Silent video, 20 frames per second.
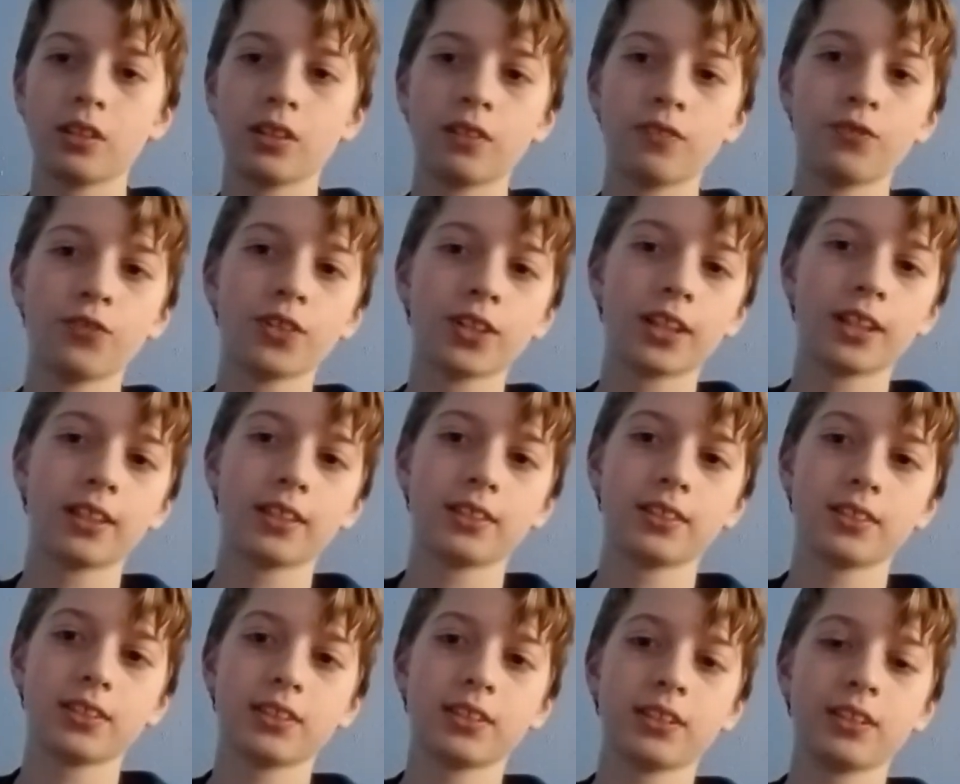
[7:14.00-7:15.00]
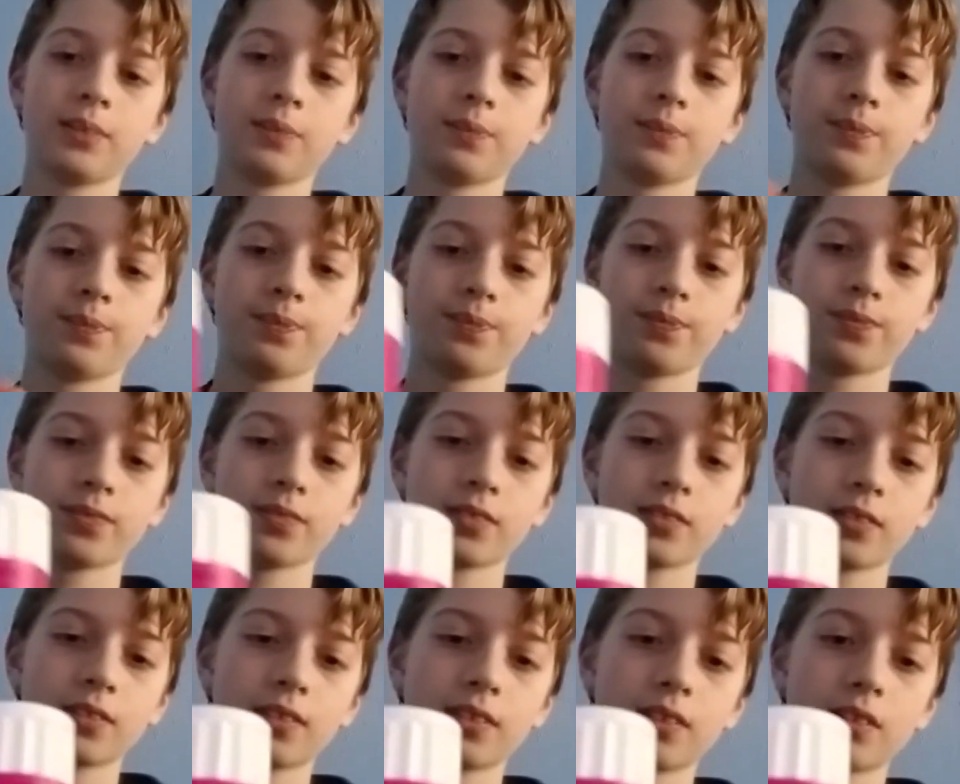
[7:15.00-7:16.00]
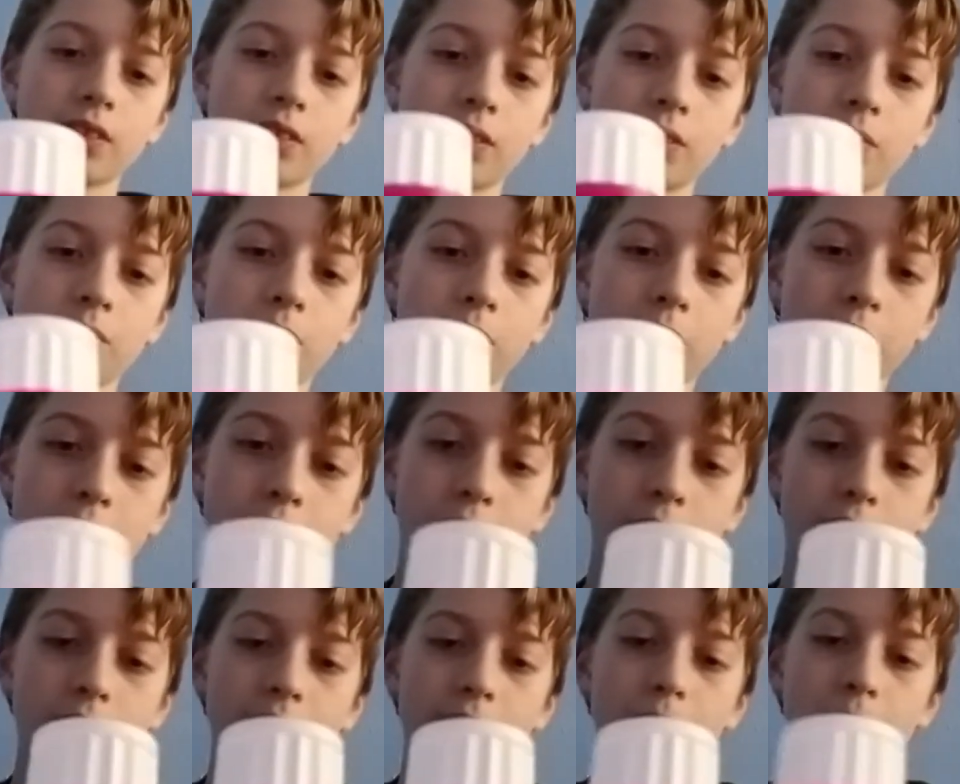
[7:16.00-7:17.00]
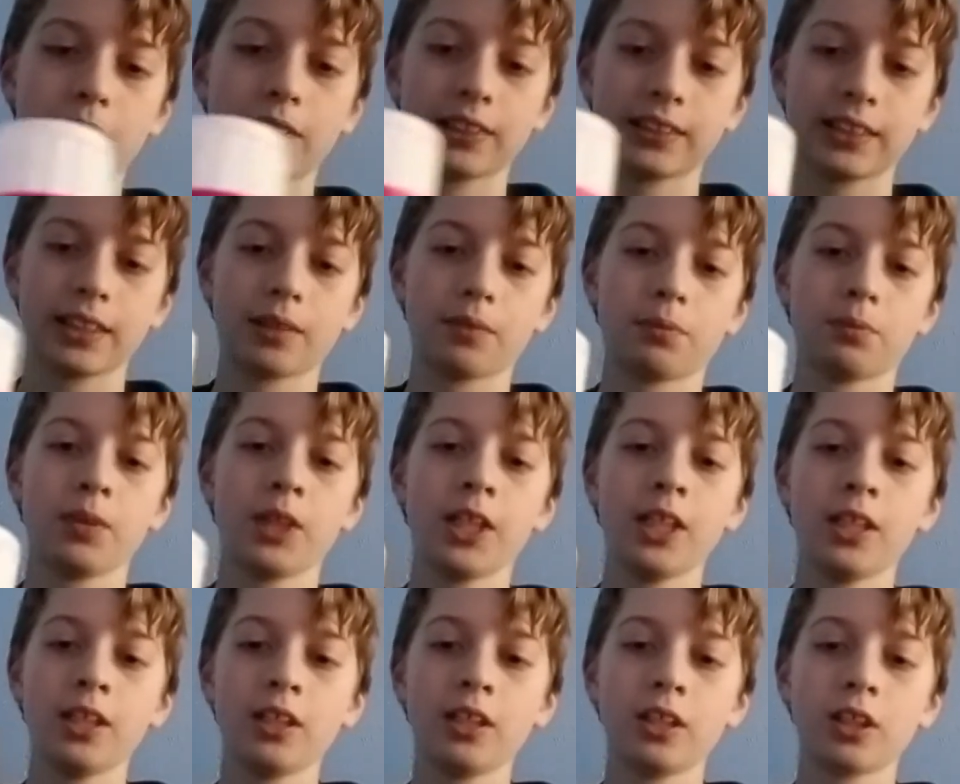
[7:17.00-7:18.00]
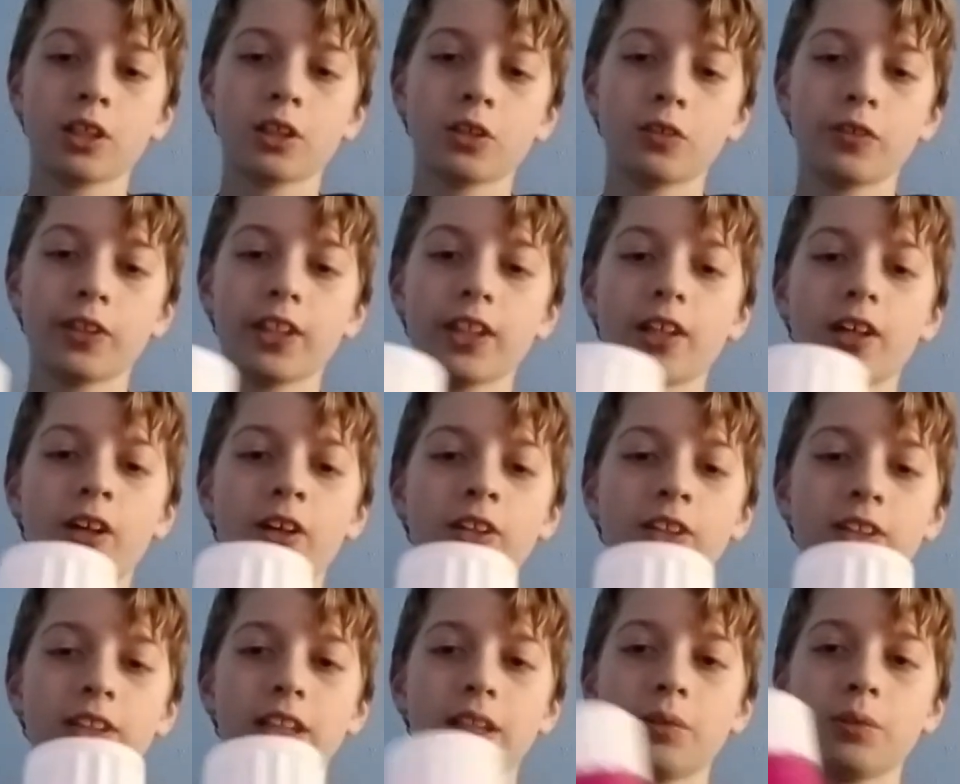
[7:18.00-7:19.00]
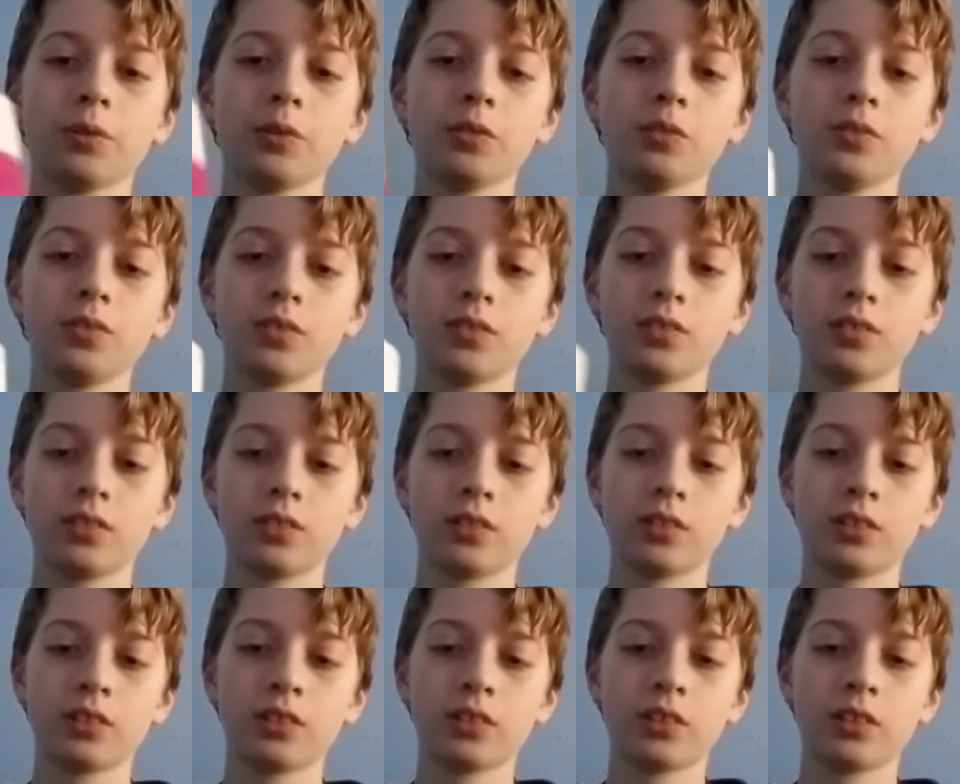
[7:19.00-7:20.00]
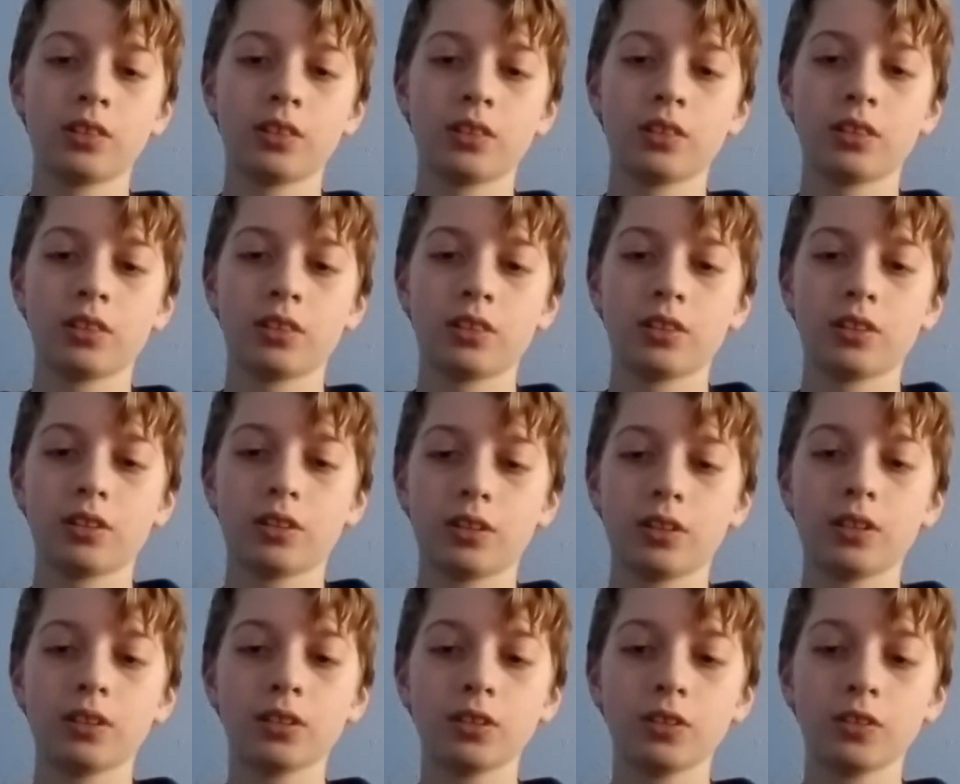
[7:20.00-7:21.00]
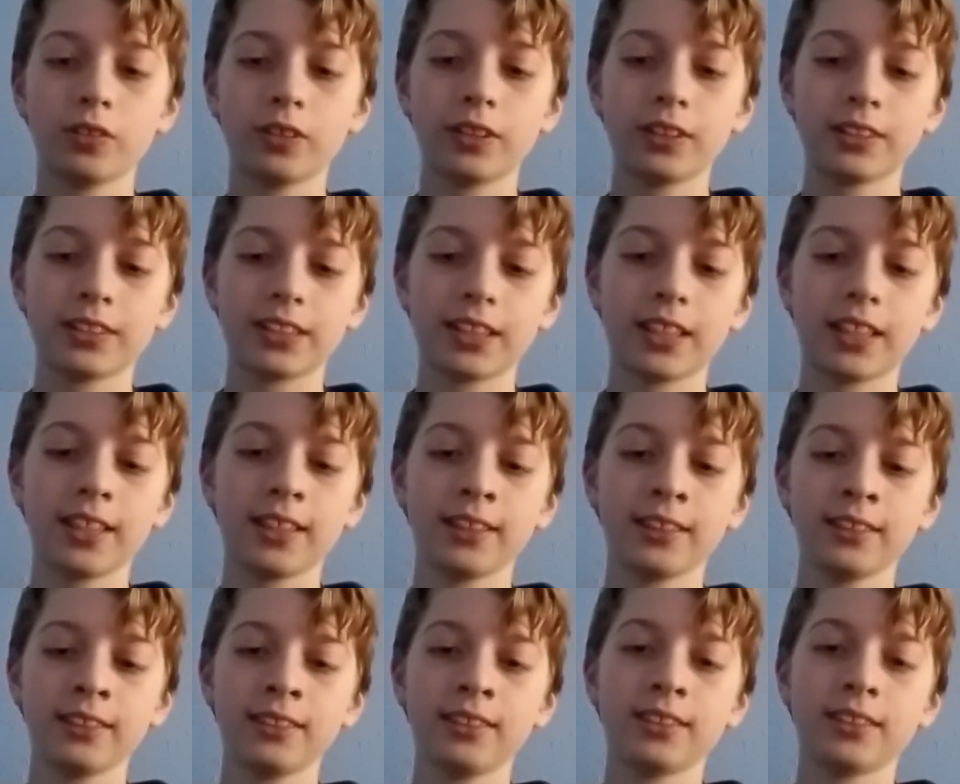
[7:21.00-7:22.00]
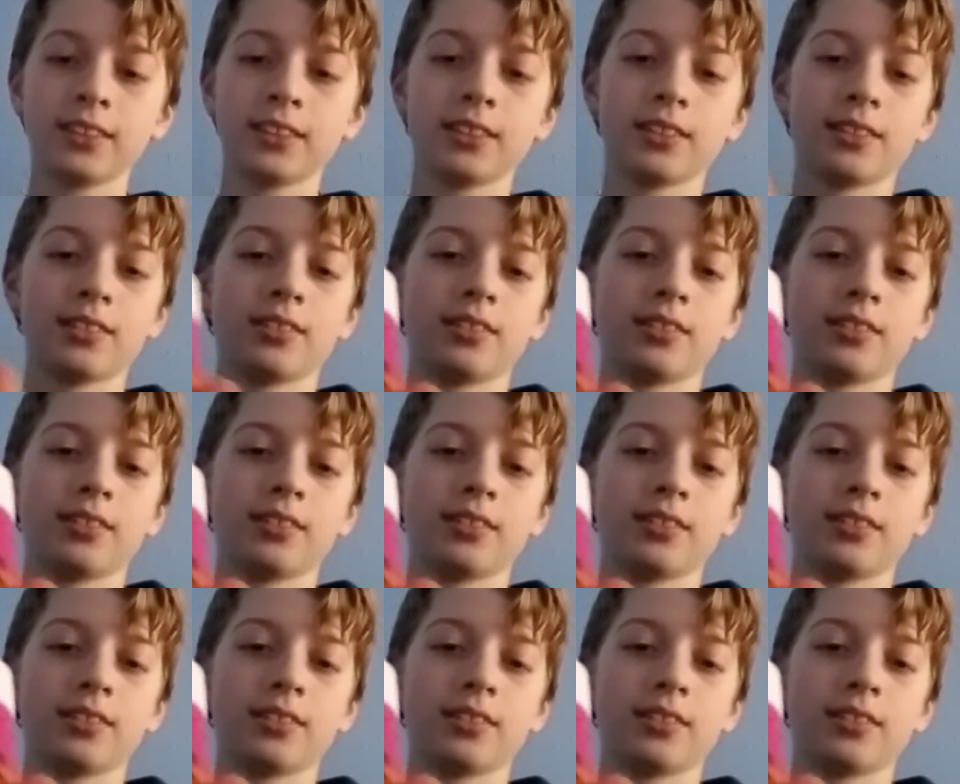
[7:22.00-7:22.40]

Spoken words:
if you can't see, which you can't because I'm gluing it on the table, I'm gluing the sides.